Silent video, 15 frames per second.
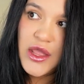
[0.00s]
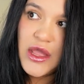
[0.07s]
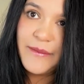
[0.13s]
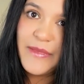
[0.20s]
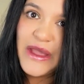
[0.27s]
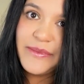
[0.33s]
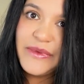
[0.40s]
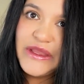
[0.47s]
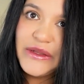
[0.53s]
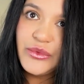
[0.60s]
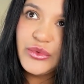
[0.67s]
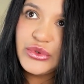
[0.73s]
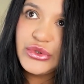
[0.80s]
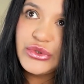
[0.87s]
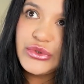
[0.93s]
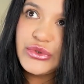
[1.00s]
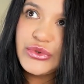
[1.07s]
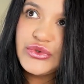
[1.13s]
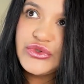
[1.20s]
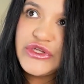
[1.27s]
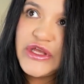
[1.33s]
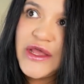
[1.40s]
And by being
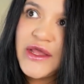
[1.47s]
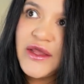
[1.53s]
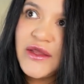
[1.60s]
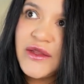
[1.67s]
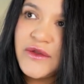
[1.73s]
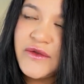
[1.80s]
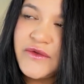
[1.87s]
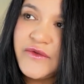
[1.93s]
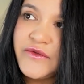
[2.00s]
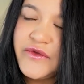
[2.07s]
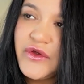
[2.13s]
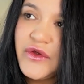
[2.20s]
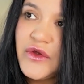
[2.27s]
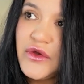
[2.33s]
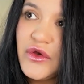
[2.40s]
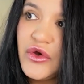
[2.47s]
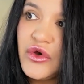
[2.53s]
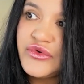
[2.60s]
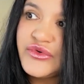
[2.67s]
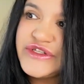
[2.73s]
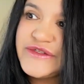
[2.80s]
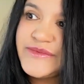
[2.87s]
rude and
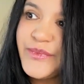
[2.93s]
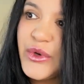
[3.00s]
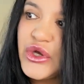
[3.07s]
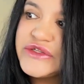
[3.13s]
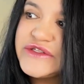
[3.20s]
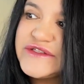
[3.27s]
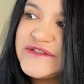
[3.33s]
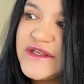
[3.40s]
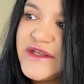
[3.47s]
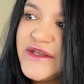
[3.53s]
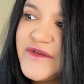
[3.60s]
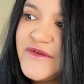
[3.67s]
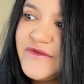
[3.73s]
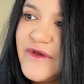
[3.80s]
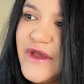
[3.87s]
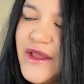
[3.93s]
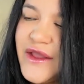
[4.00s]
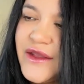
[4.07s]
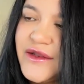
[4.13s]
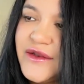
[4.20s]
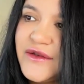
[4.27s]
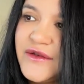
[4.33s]
unresponsive
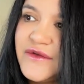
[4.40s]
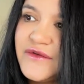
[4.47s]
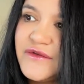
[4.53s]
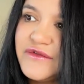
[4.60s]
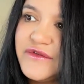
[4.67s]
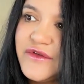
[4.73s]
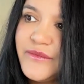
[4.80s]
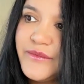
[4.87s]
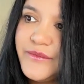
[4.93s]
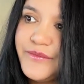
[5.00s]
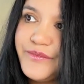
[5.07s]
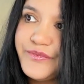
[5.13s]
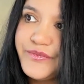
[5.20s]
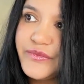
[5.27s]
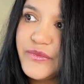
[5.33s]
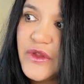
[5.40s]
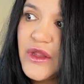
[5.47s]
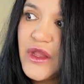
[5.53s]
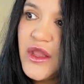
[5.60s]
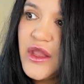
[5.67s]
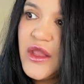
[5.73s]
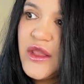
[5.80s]
and
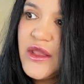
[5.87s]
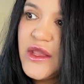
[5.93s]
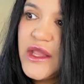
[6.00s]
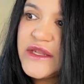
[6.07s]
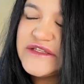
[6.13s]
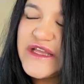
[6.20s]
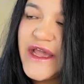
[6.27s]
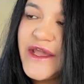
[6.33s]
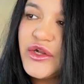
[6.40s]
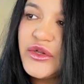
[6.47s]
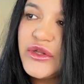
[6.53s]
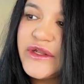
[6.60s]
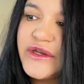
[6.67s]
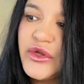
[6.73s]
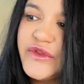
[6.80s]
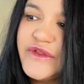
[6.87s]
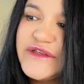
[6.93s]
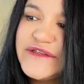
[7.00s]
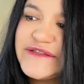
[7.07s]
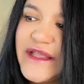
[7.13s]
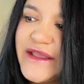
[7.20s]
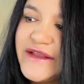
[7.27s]
entitled and all
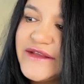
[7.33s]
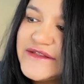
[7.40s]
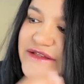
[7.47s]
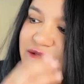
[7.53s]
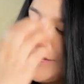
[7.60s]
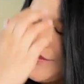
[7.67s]
these things,